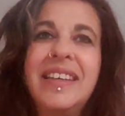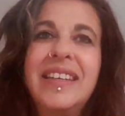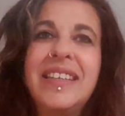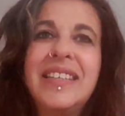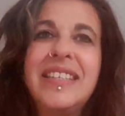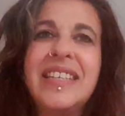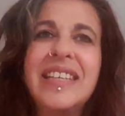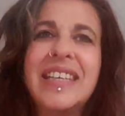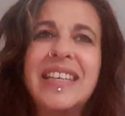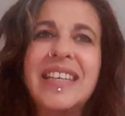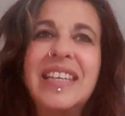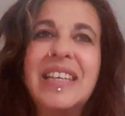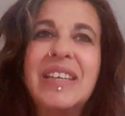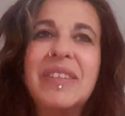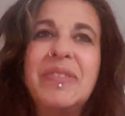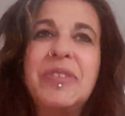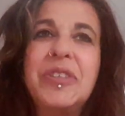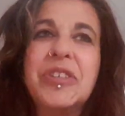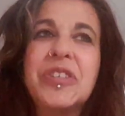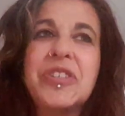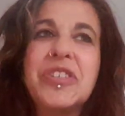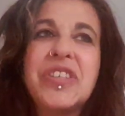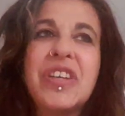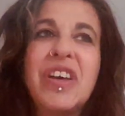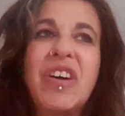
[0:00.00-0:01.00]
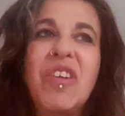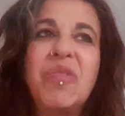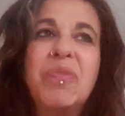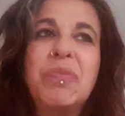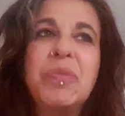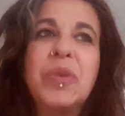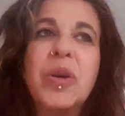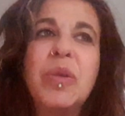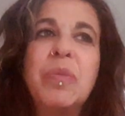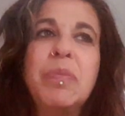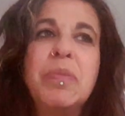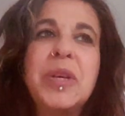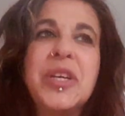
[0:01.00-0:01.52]
to give yourself
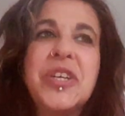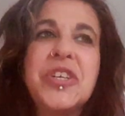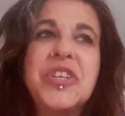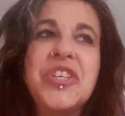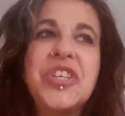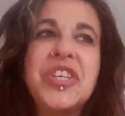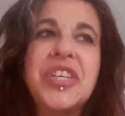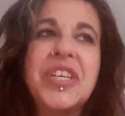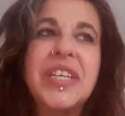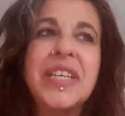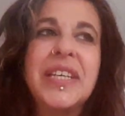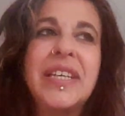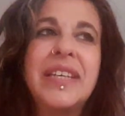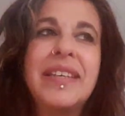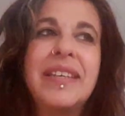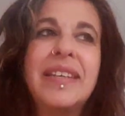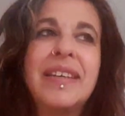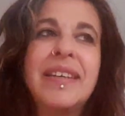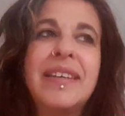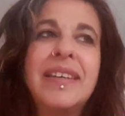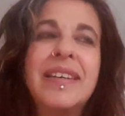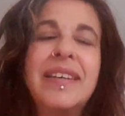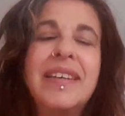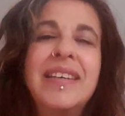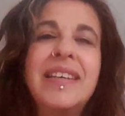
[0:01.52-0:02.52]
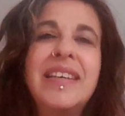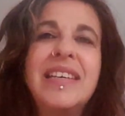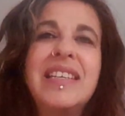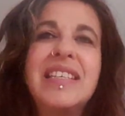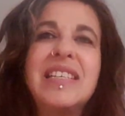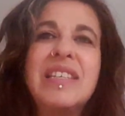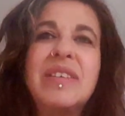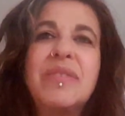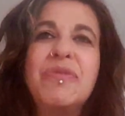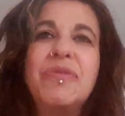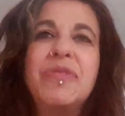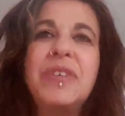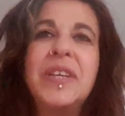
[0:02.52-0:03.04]
permission
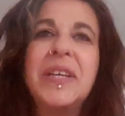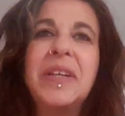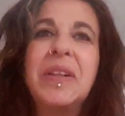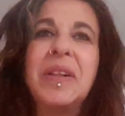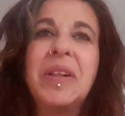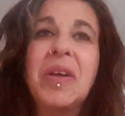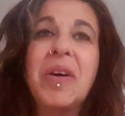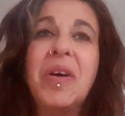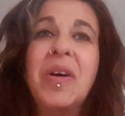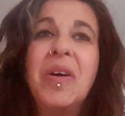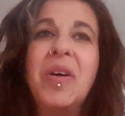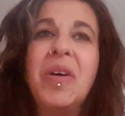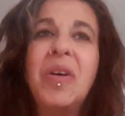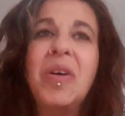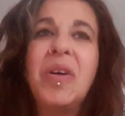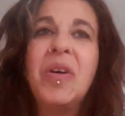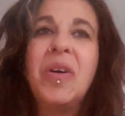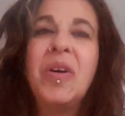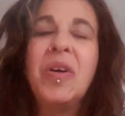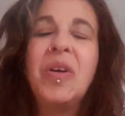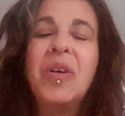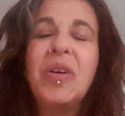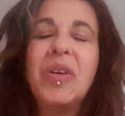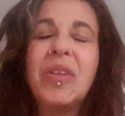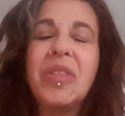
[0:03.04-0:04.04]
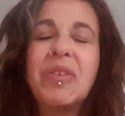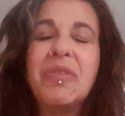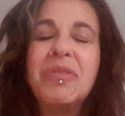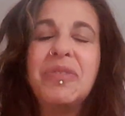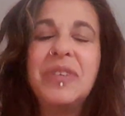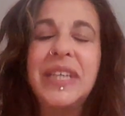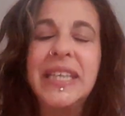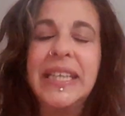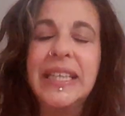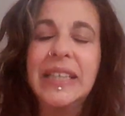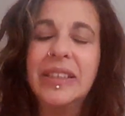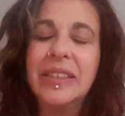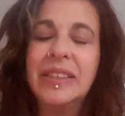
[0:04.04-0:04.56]
to feel all the
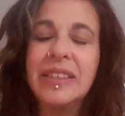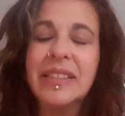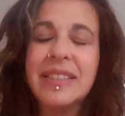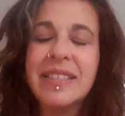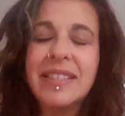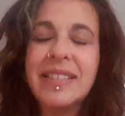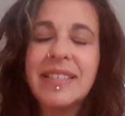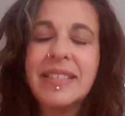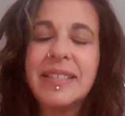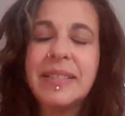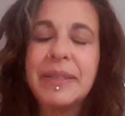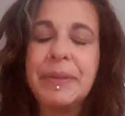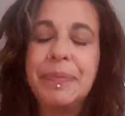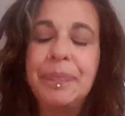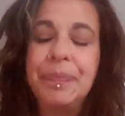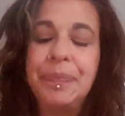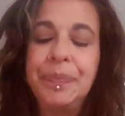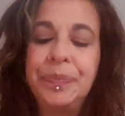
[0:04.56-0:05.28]
feels